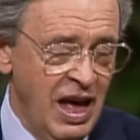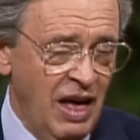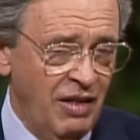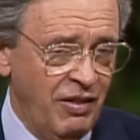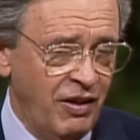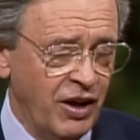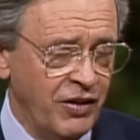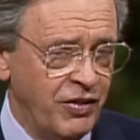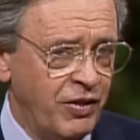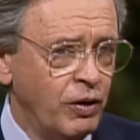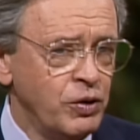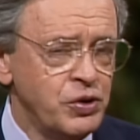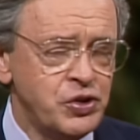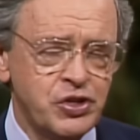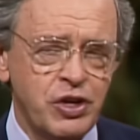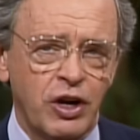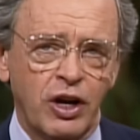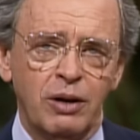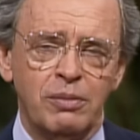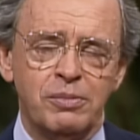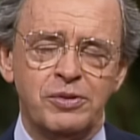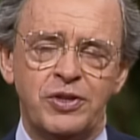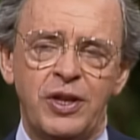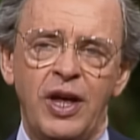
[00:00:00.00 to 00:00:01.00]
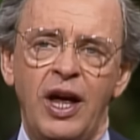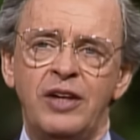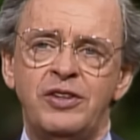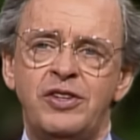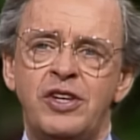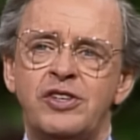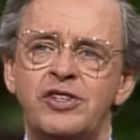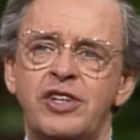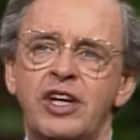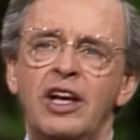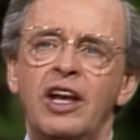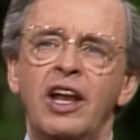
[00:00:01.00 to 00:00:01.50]
There are those
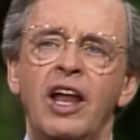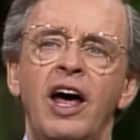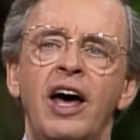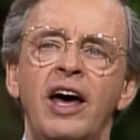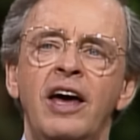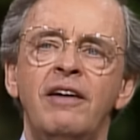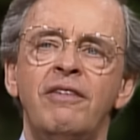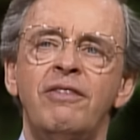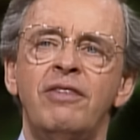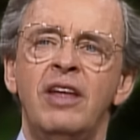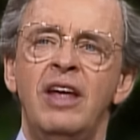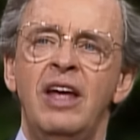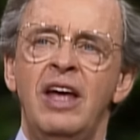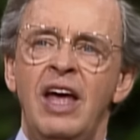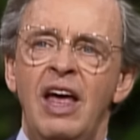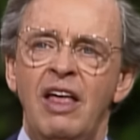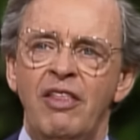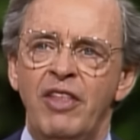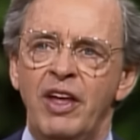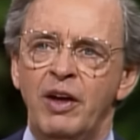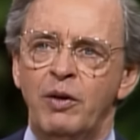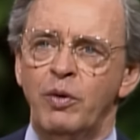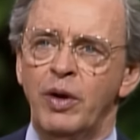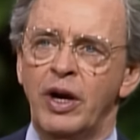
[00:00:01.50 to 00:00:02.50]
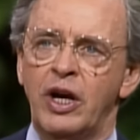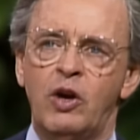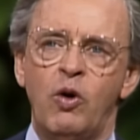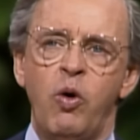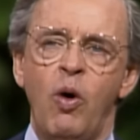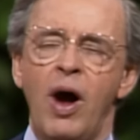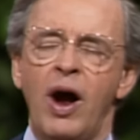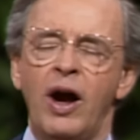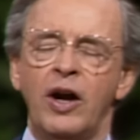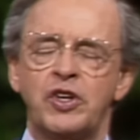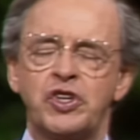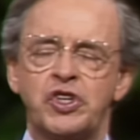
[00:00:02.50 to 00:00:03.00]
circumstances in life that
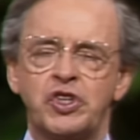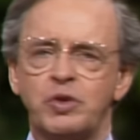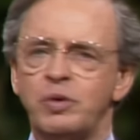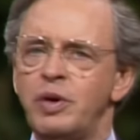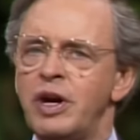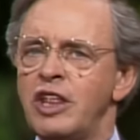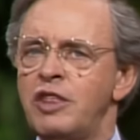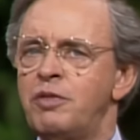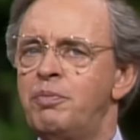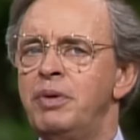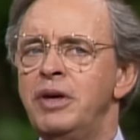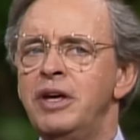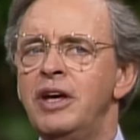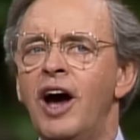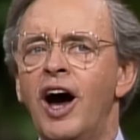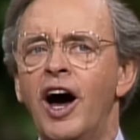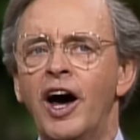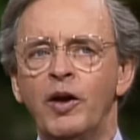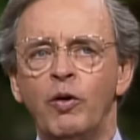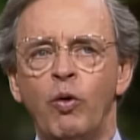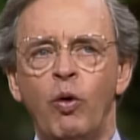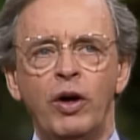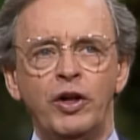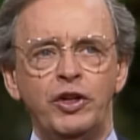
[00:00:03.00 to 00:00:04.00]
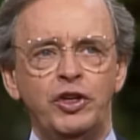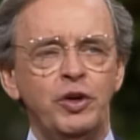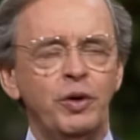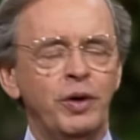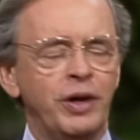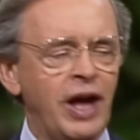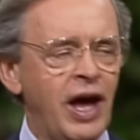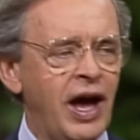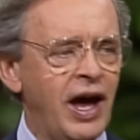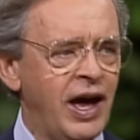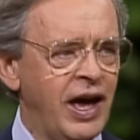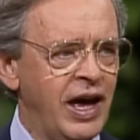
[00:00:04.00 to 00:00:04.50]
require strength beyond what you
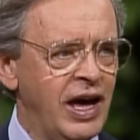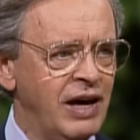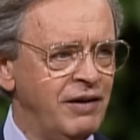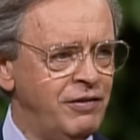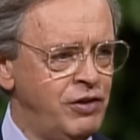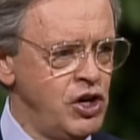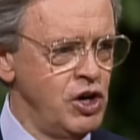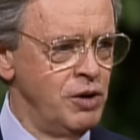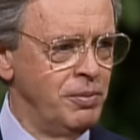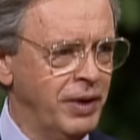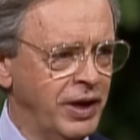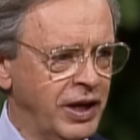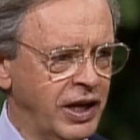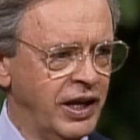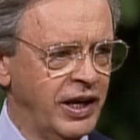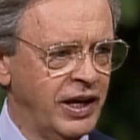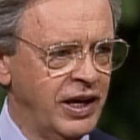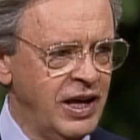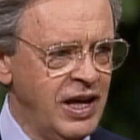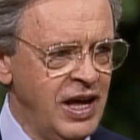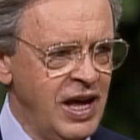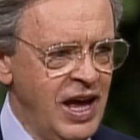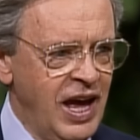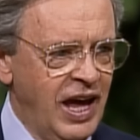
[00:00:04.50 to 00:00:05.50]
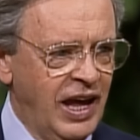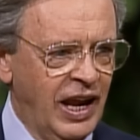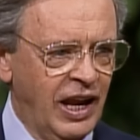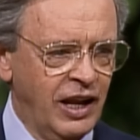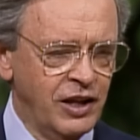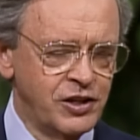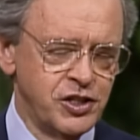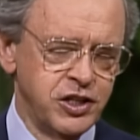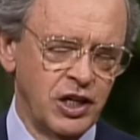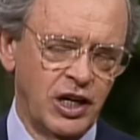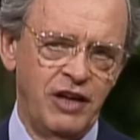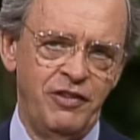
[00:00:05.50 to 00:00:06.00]
and I have humanly. Now
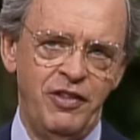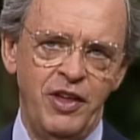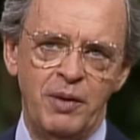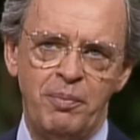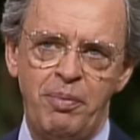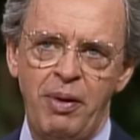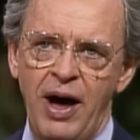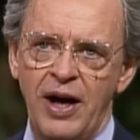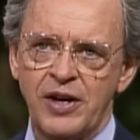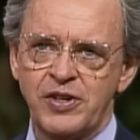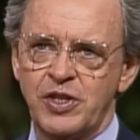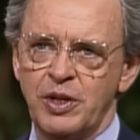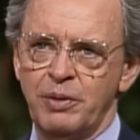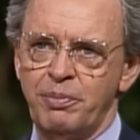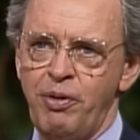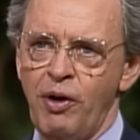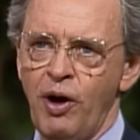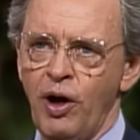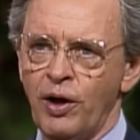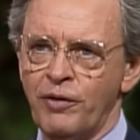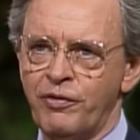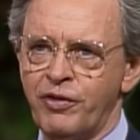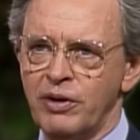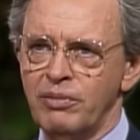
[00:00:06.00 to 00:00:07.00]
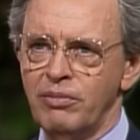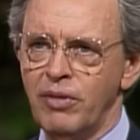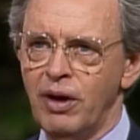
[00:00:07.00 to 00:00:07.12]
let's look at the Apostle Paul for a